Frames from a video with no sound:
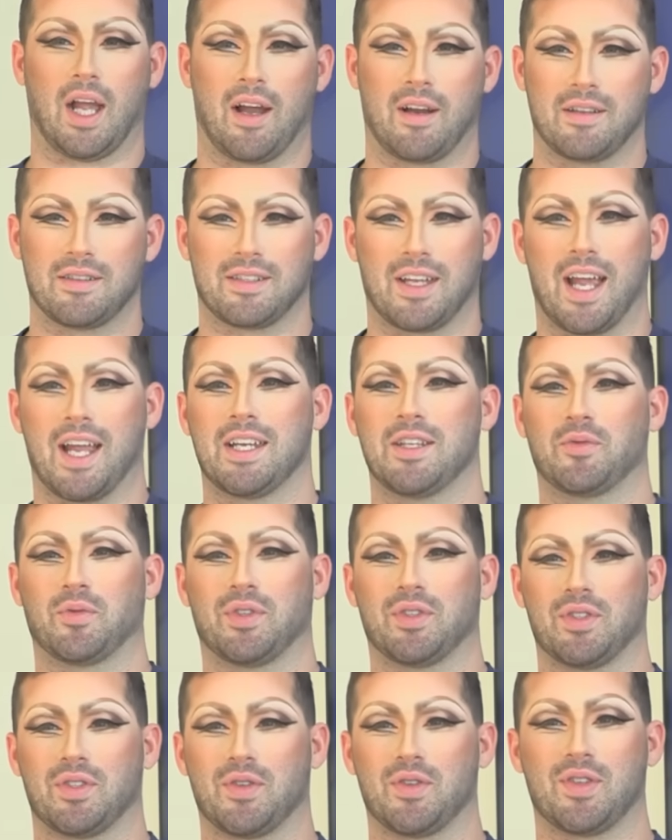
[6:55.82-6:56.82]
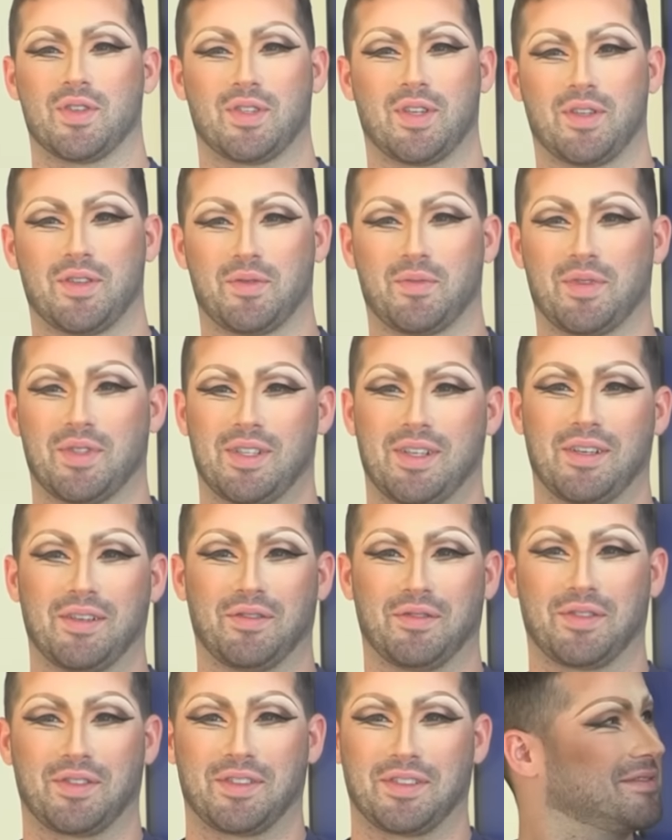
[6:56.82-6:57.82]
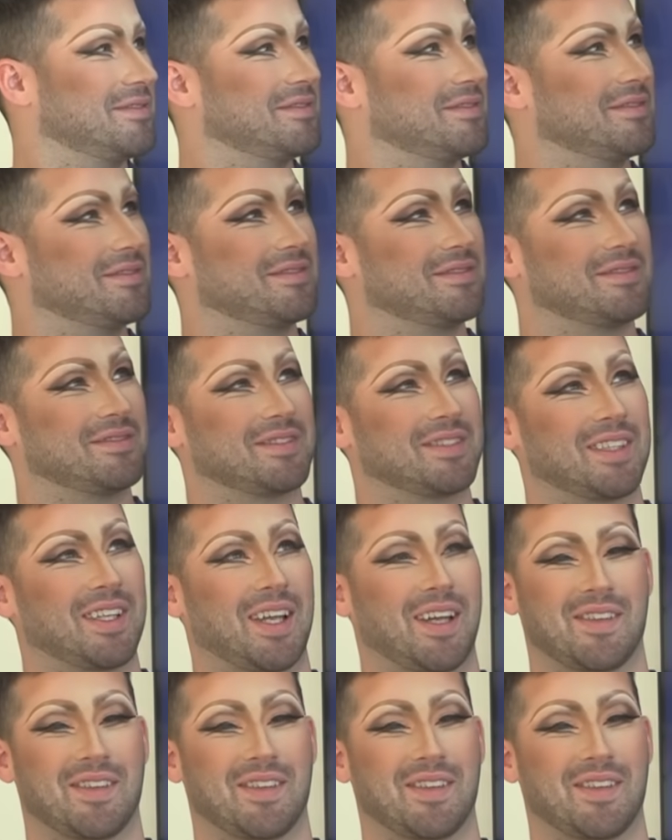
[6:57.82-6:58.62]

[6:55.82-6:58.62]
How does anyone do this on themselves? A lot of practice.